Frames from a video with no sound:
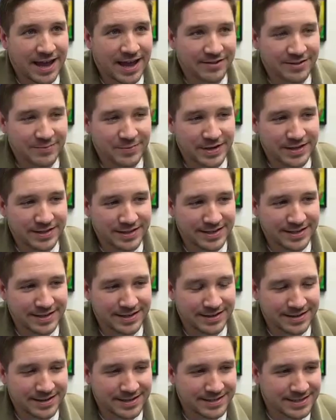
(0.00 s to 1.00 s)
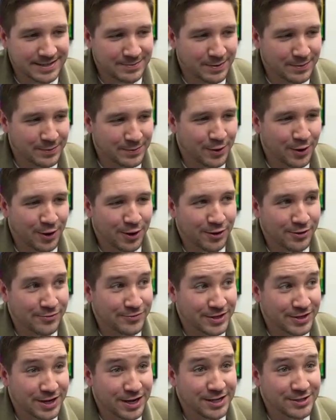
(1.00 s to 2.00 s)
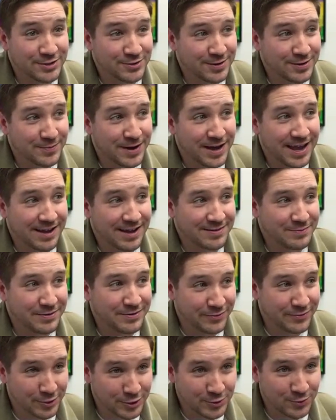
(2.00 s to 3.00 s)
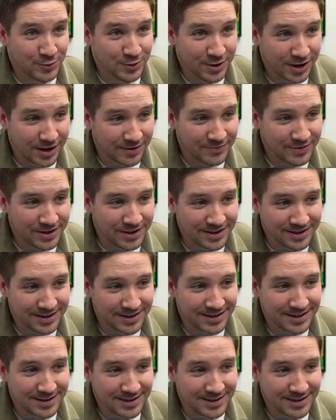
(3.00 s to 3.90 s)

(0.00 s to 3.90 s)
might have to be, Linda, because these people are all over the country. It might have to be virtual coffee.